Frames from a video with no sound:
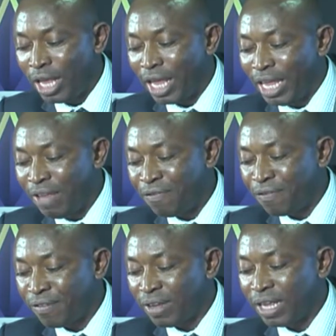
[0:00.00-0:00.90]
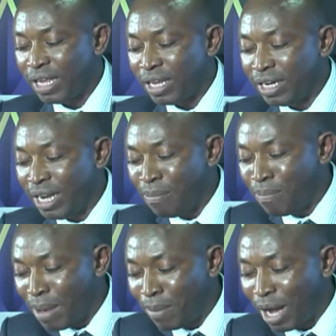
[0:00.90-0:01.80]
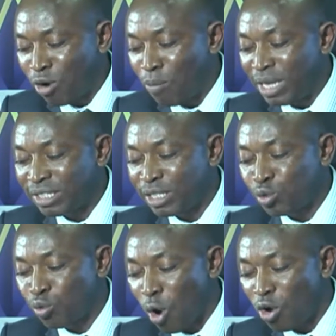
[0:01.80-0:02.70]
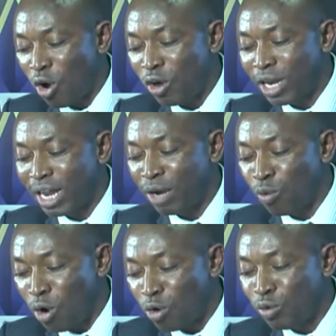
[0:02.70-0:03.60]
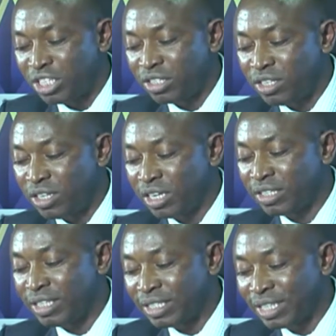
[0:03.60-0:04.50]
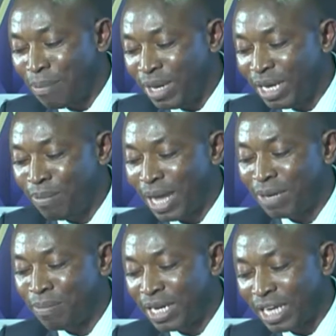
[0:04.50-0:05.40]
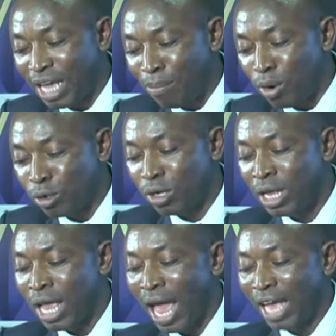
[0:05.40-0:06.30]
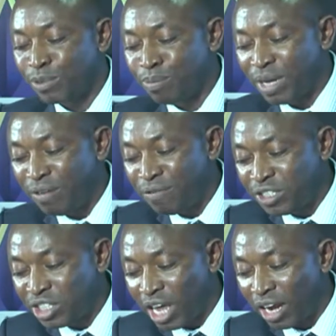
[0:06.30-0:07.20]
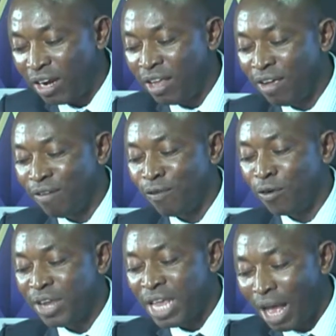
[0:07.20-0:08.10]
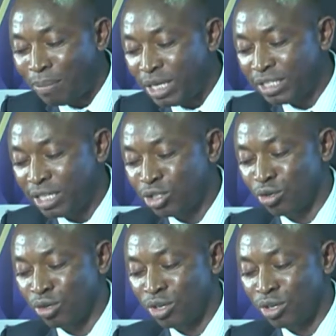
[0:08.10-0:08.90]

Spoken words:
if the member commences work other than work which is determined by the medical board as beneficial for rehabilitation,